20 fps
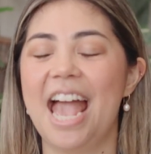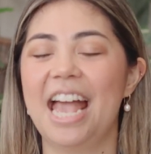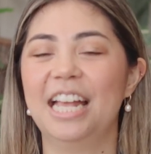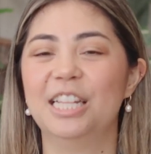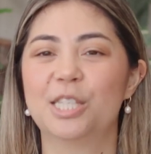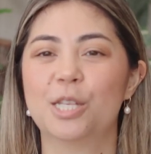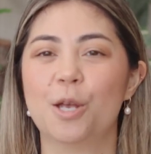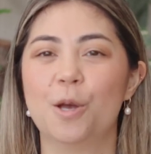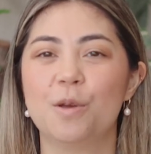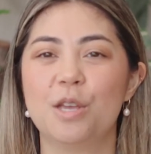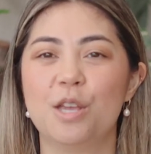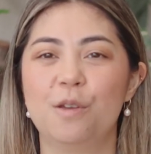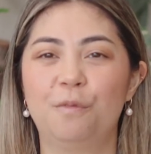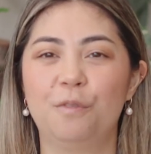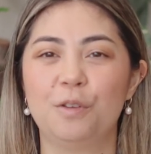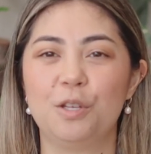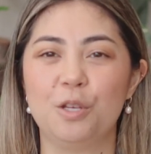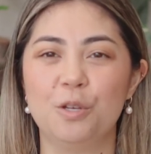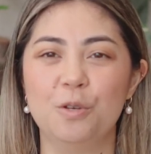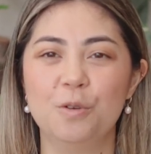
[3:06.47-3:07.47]
And so
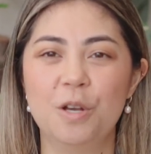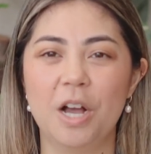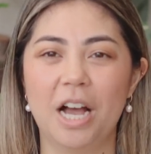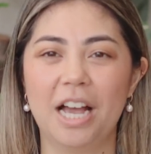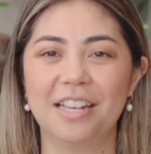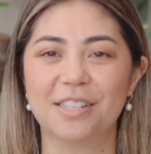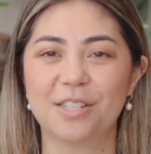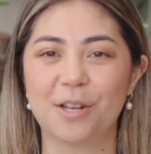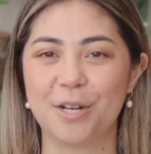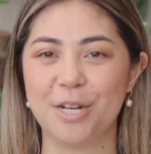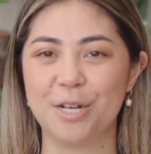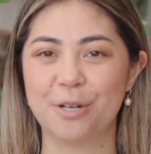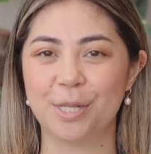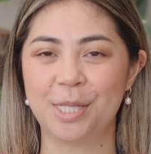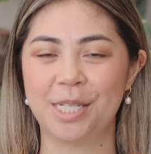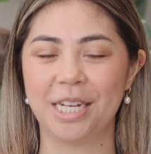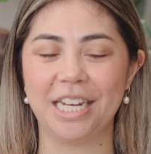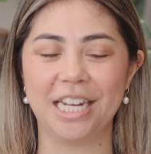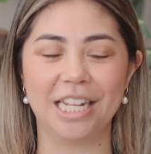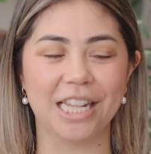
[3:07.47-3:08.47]
if you guys are
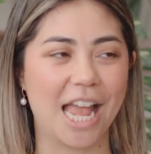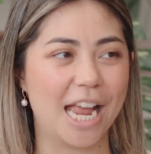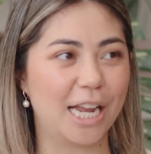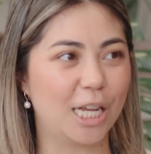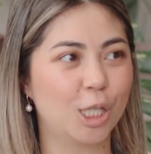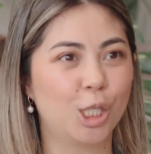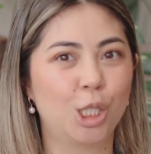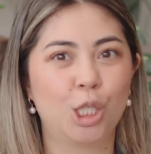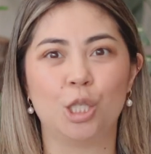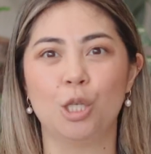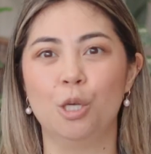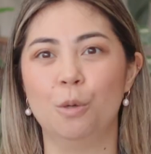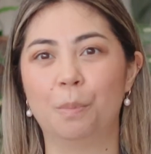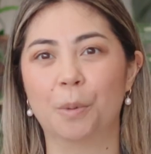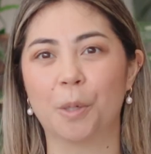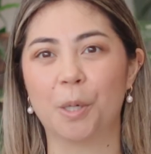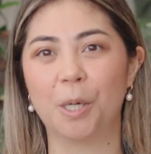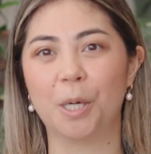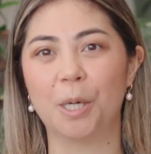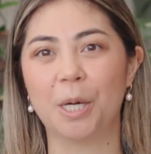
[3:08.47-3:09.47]
interested in like
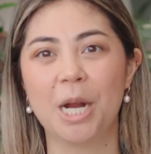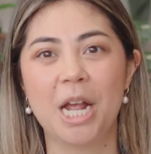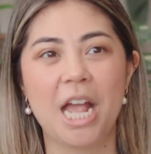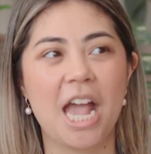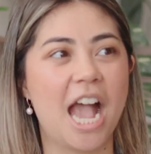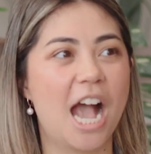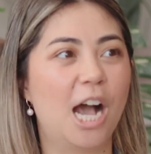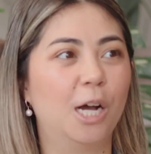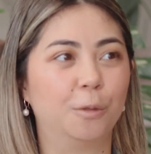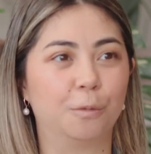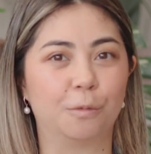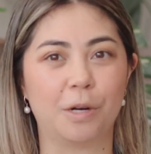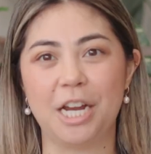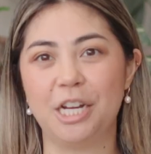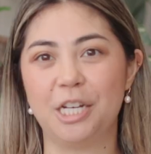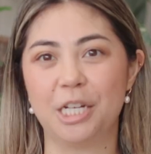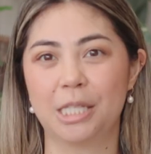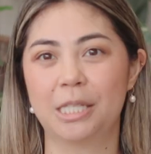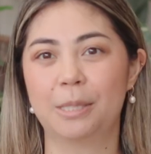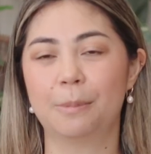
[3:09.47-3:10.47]
super
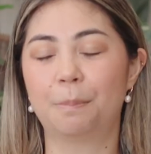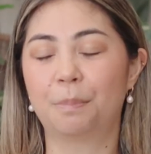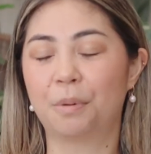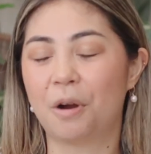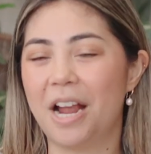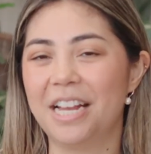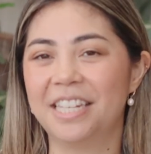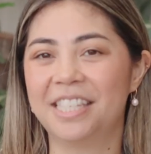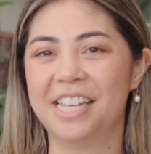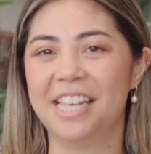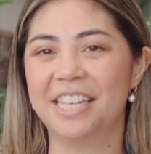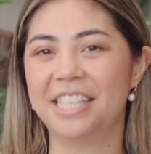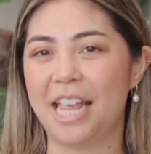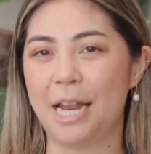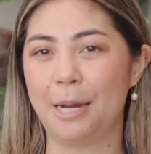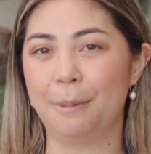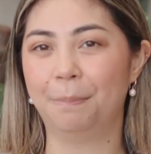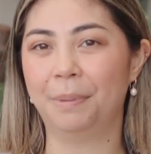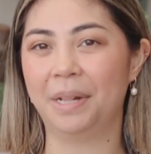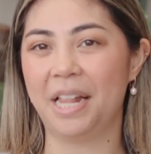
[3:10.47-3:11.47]
outrageous prices
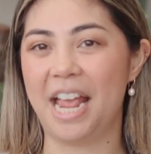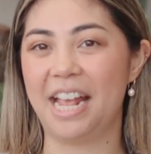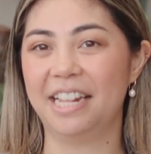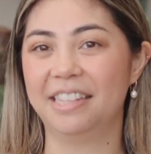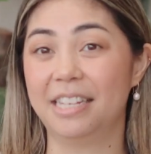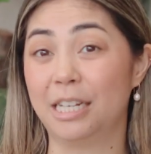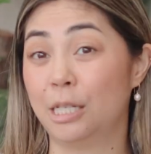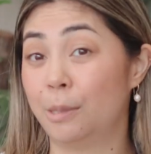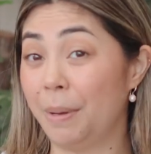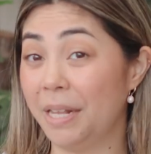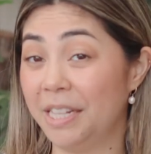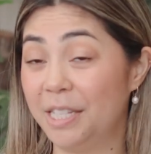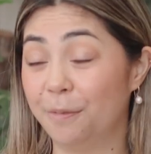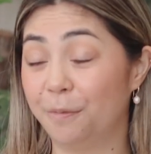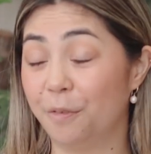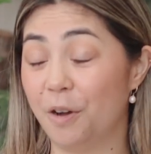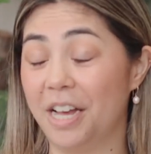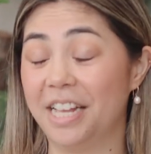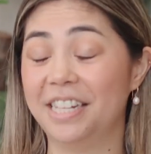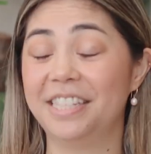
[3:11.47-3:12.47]
and plants,
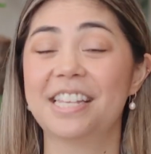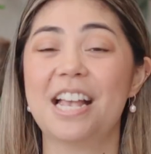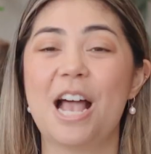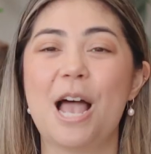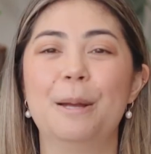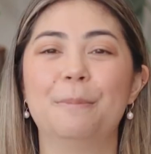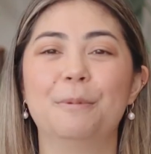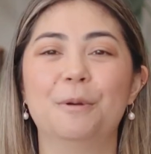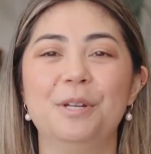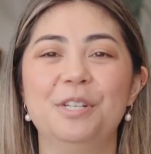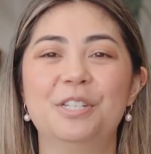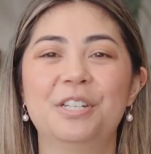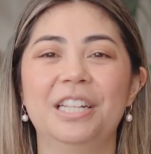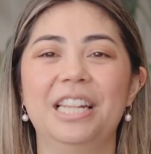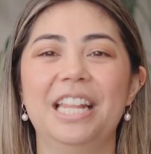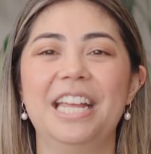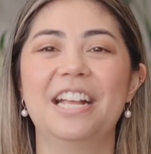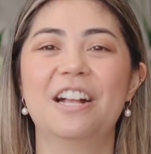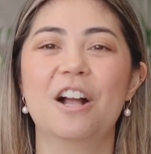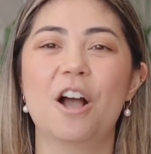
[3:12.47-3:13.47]
expensive ones, I'm going to
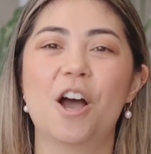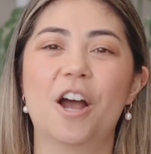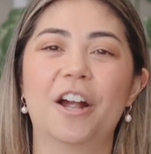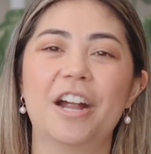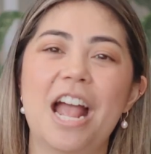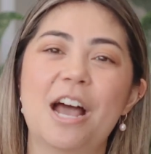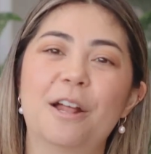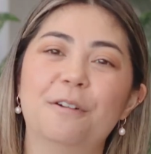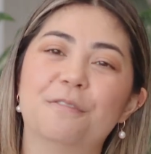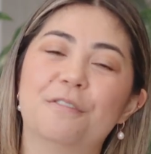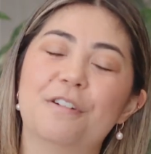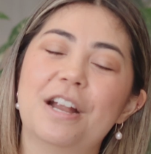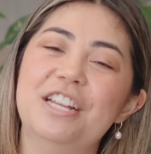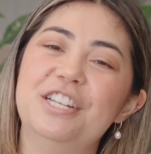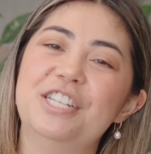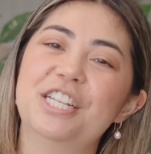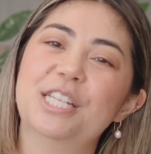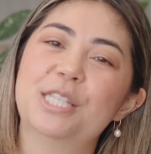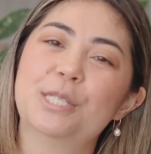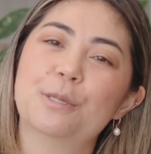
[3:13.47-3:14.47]
link our
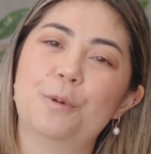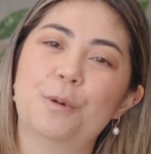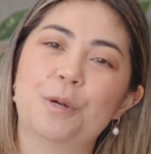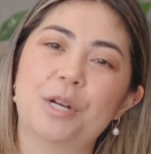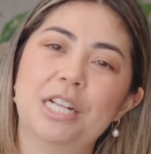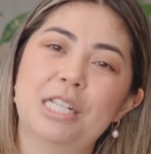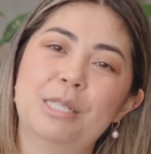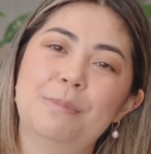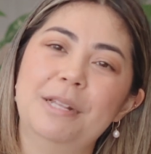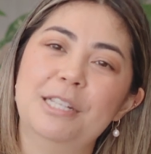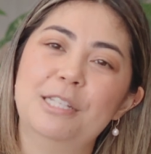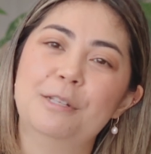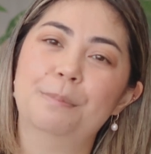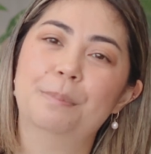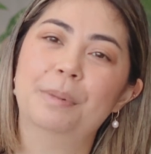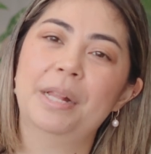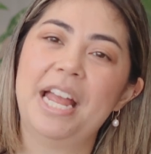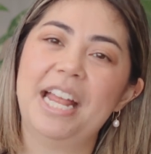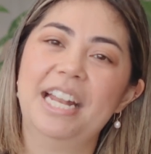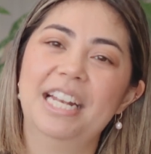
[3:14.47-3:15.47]
outrageous or expensive
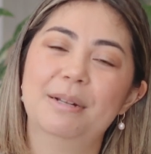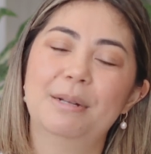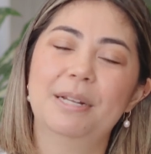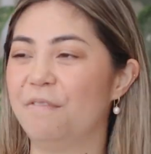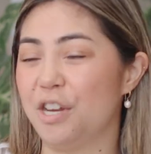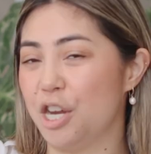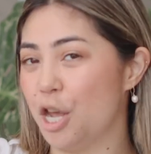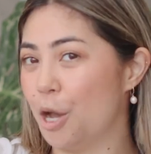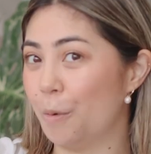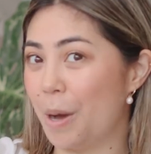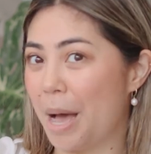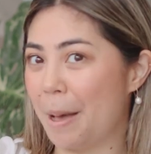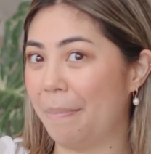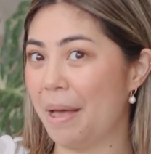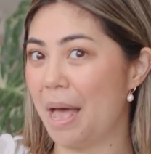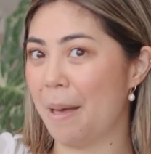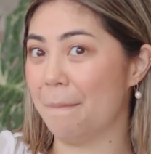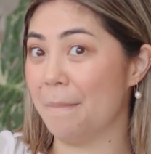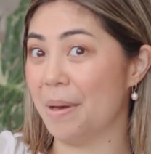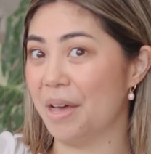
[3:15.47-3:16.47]
plant video
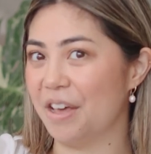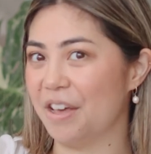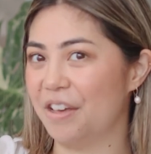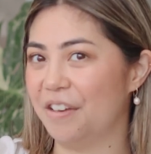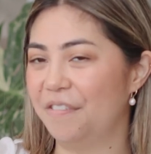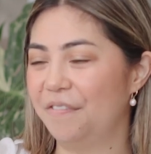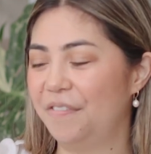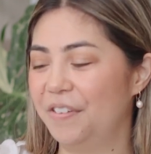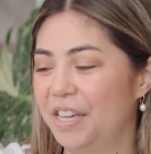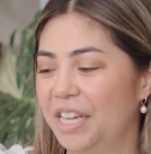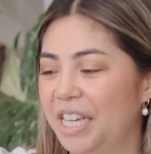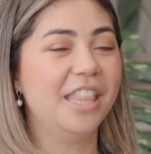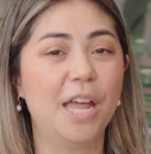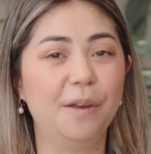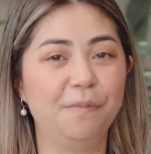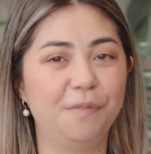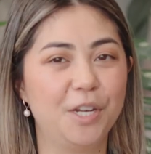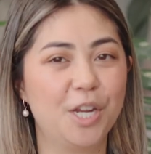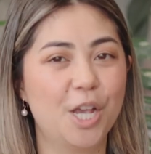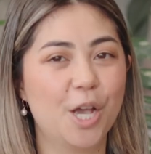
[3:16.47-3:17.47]
up above.
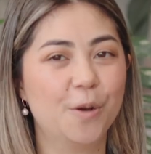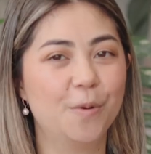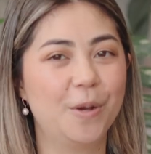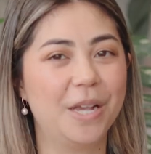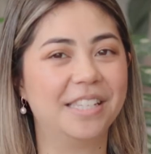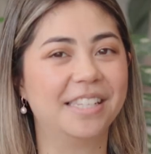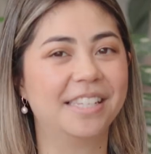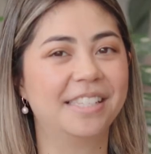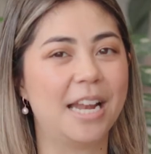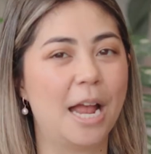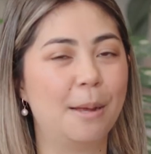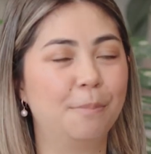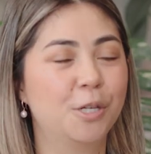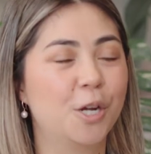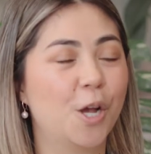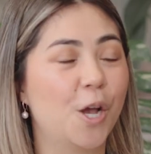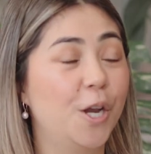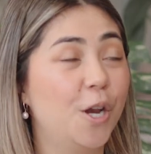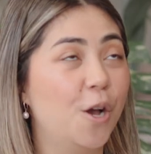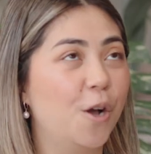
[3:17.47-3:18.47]
That video is a
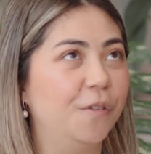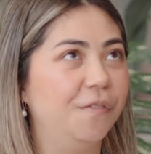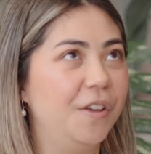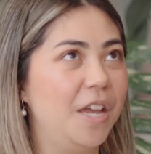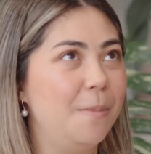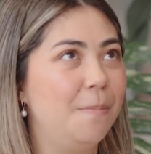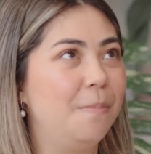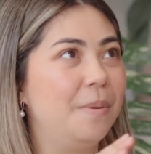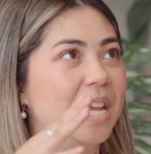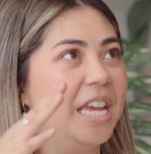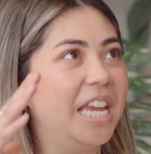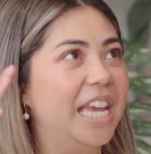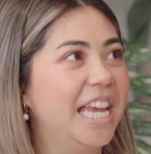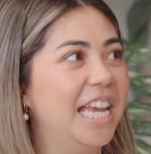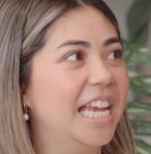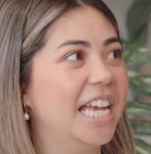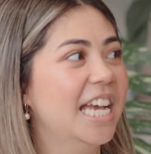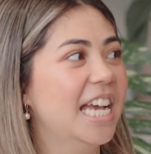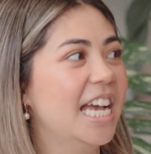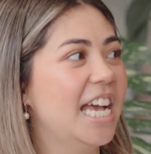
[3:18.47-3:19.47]
snapshot of it
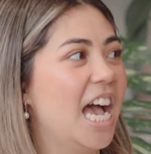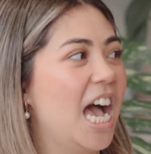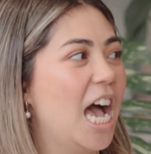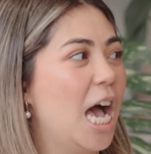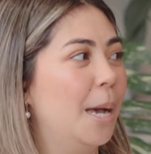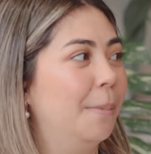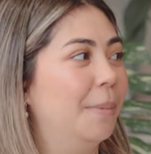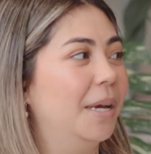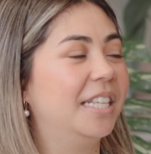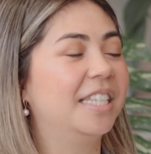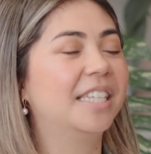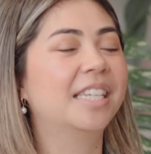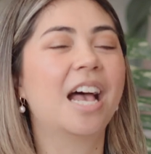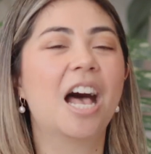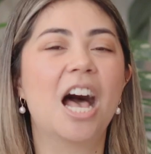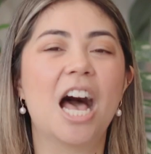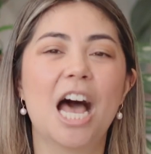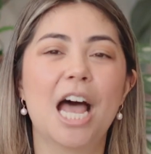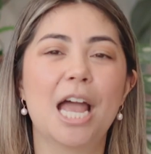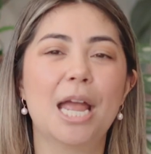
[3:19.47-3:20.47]
being a
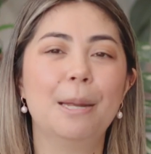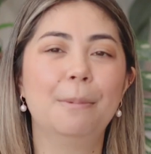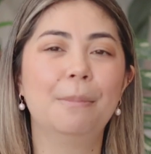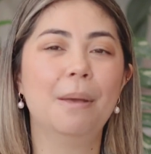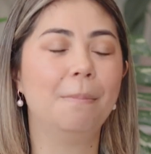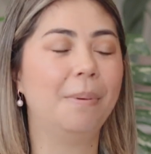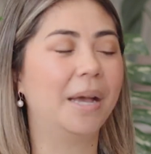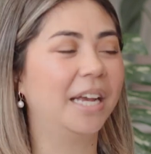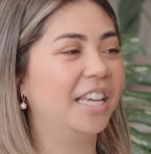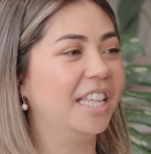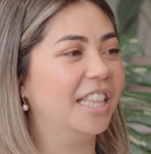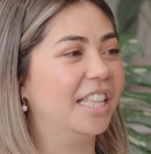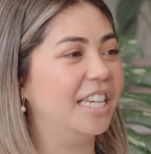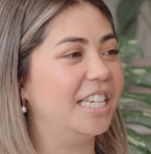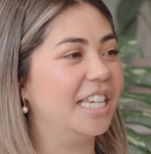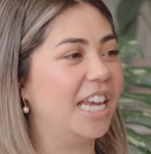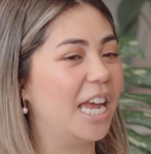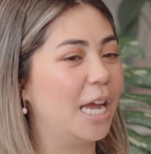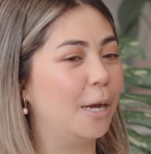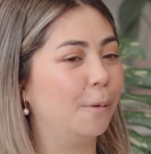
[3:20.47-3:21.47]
time back in the
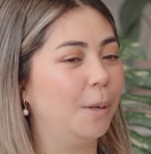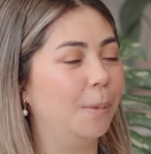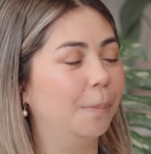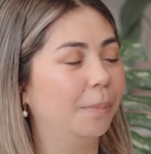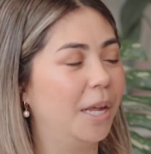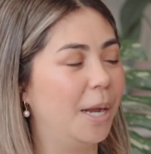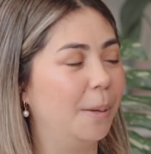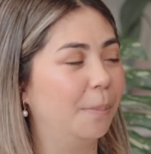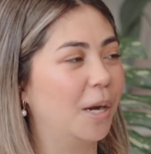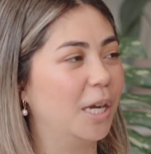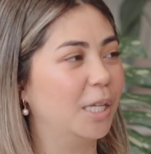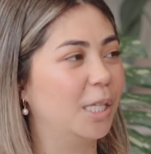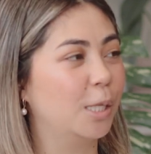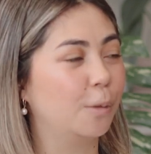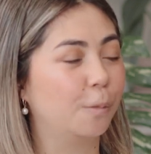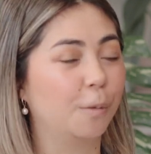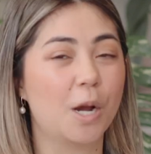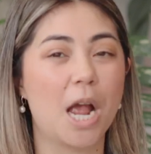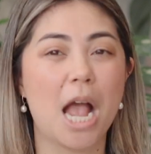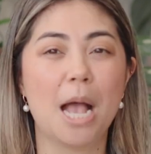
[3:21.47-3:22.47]
day when plant
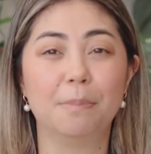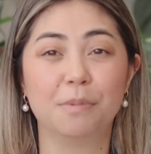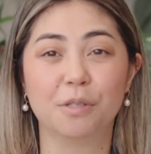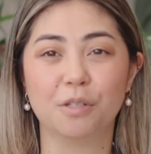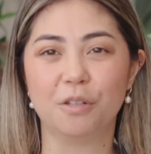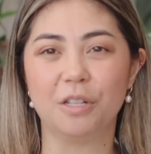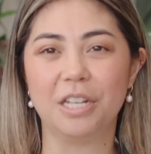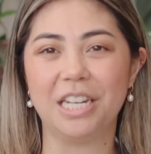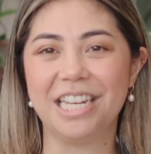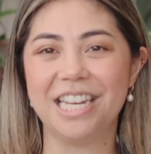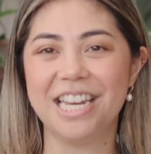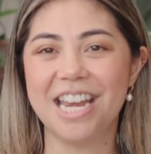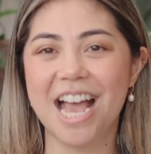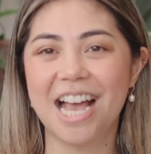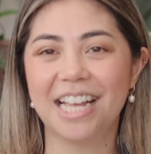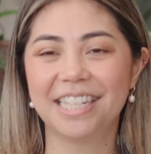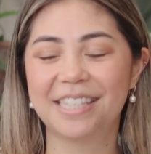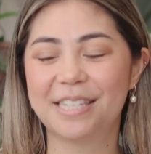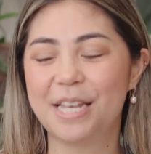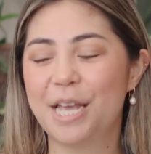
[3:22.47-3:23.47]
prices were absolutely
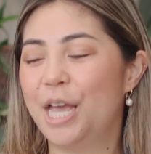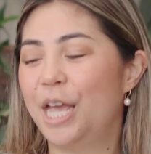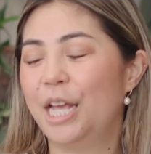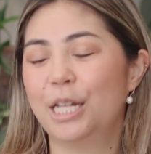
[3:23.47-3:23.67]
nuts.